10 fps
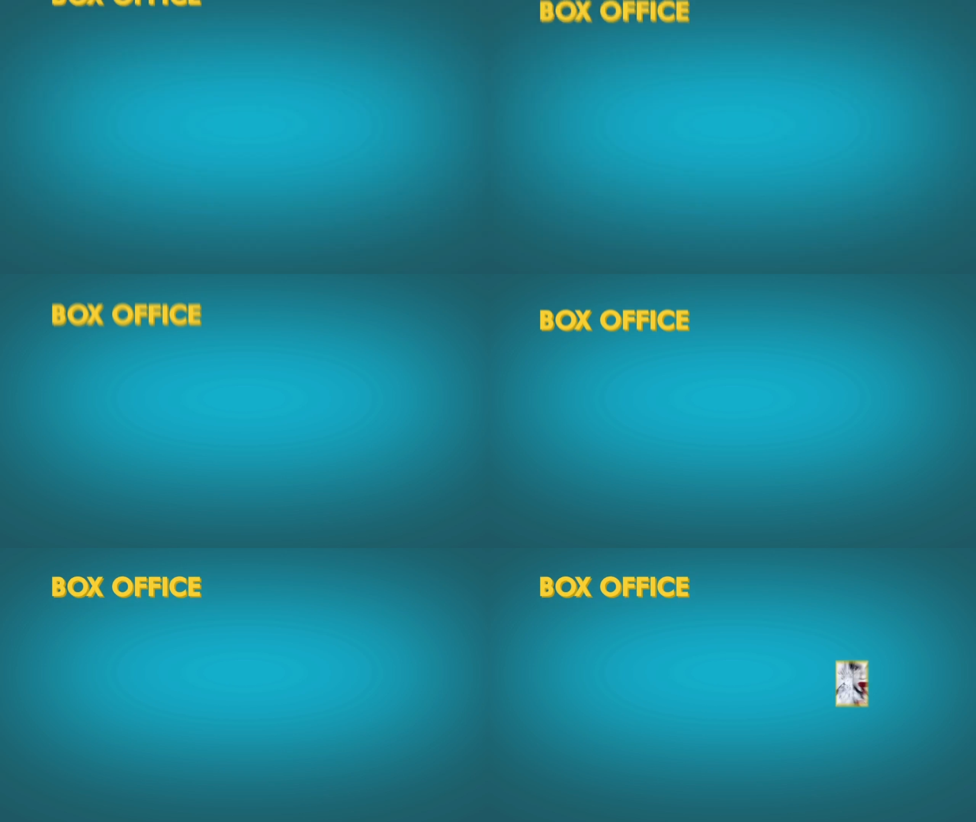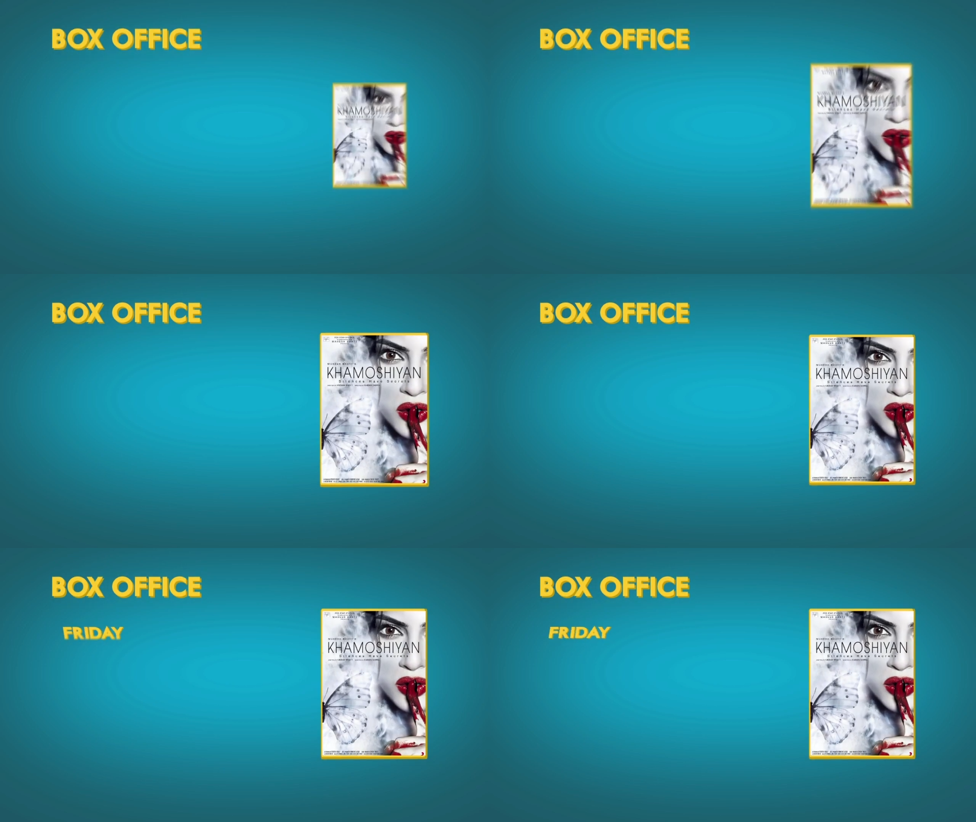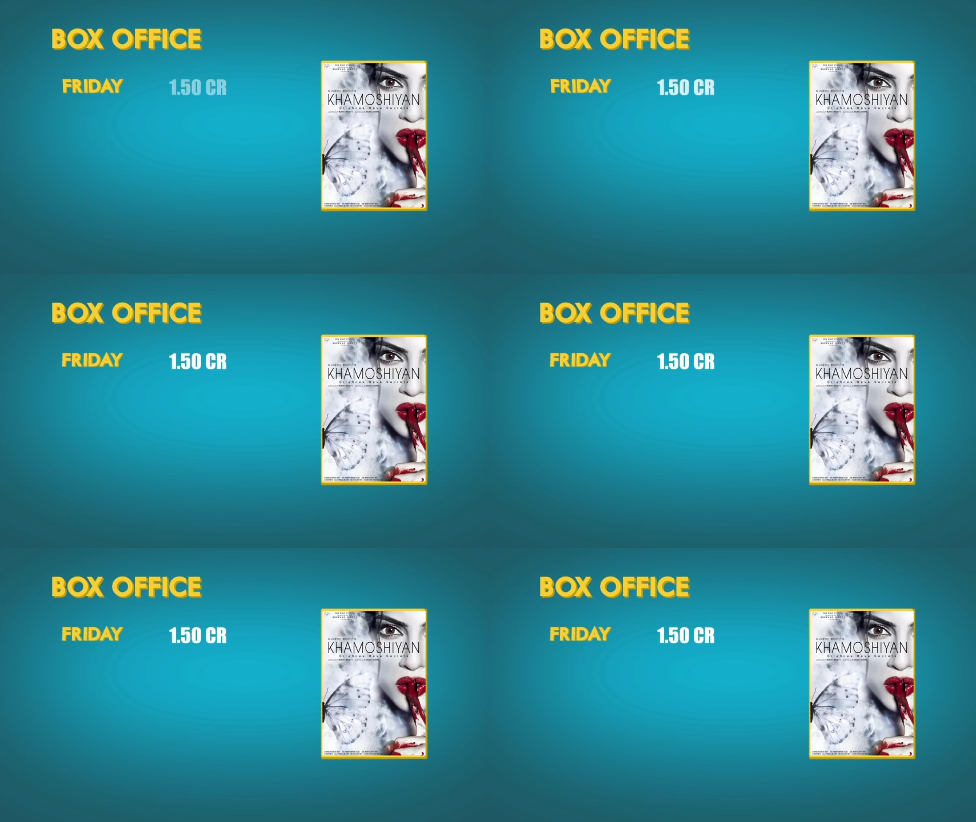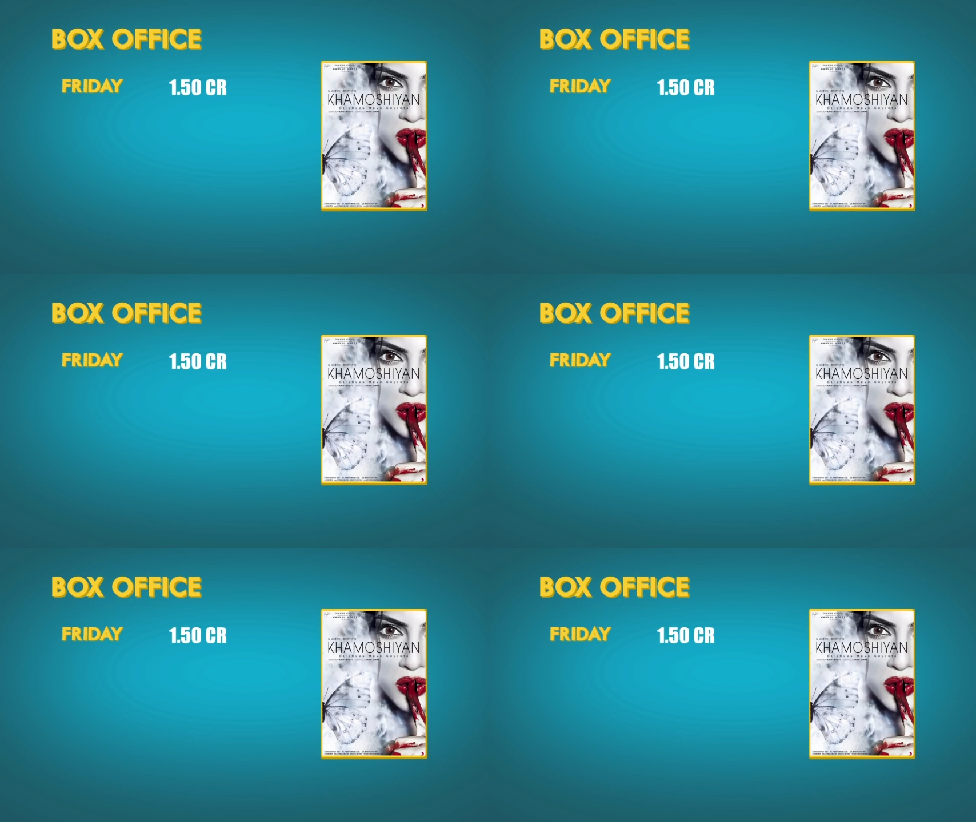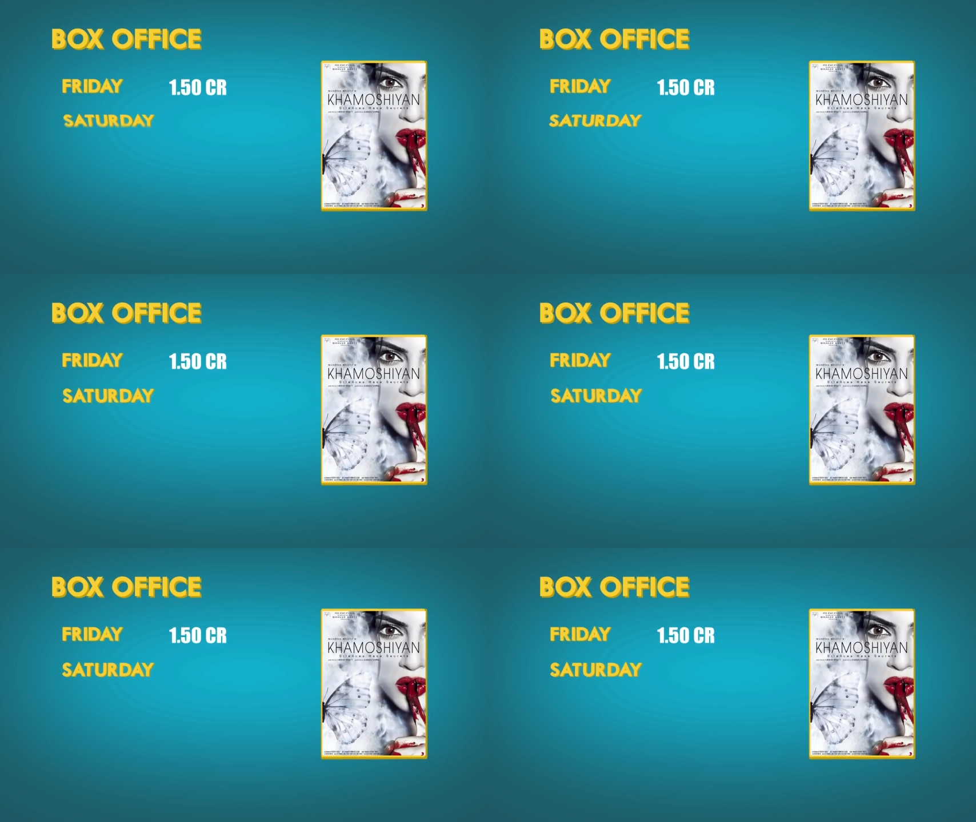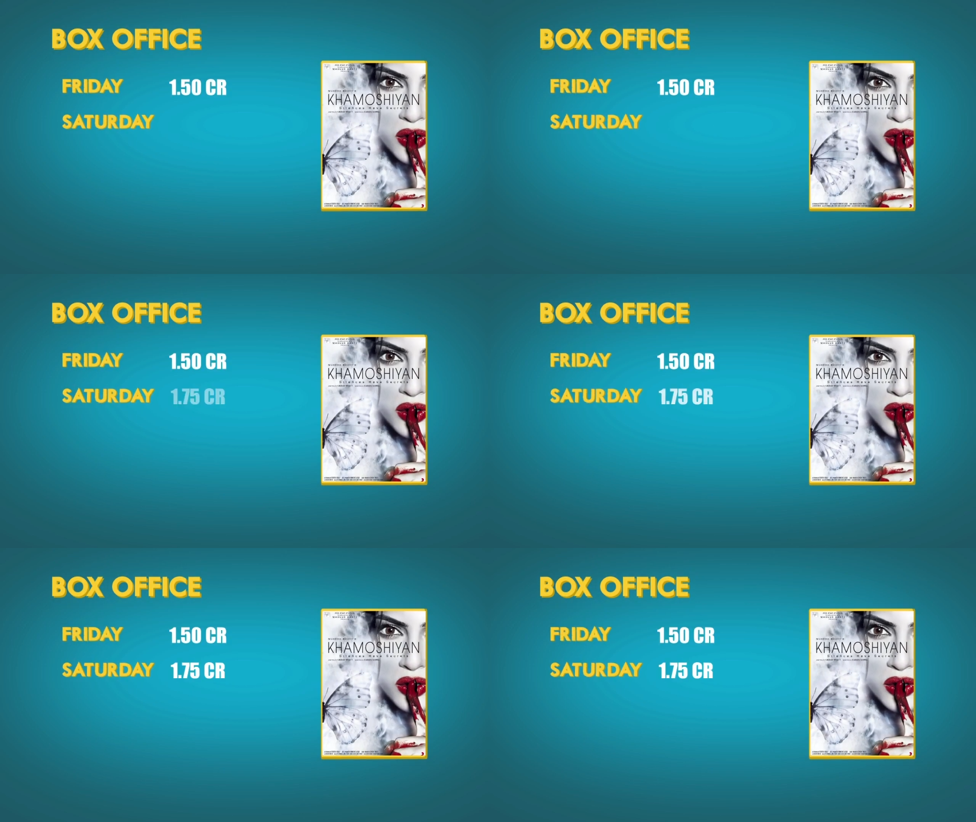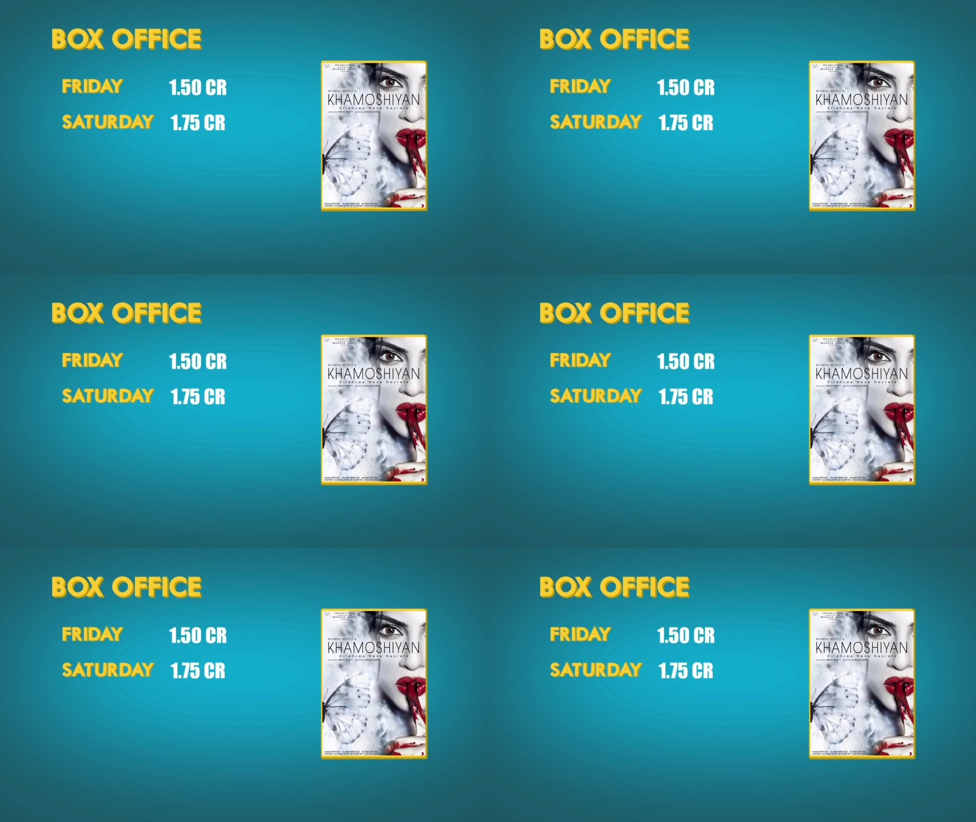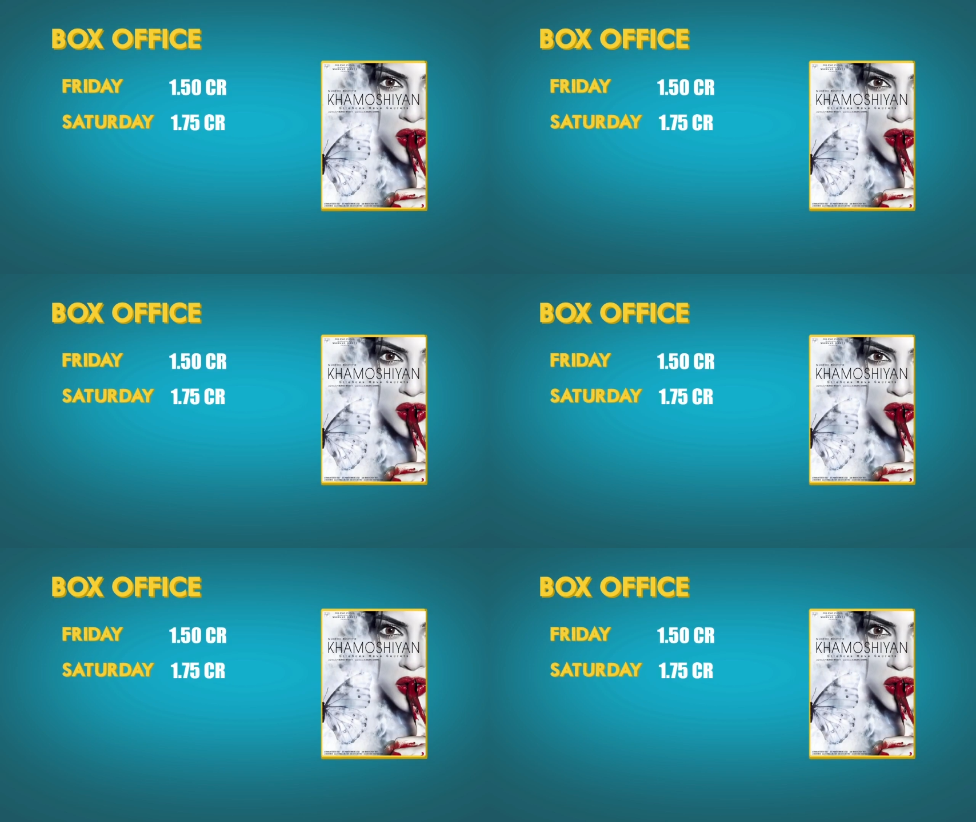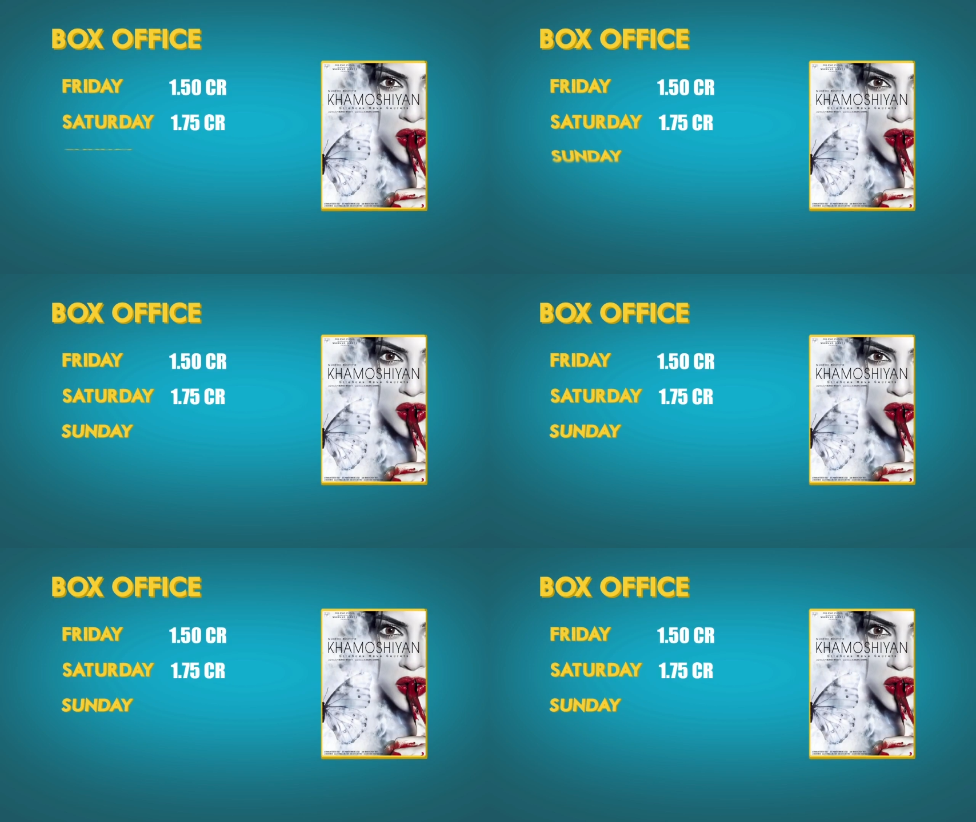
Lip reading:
Nobody's mouth can be seen.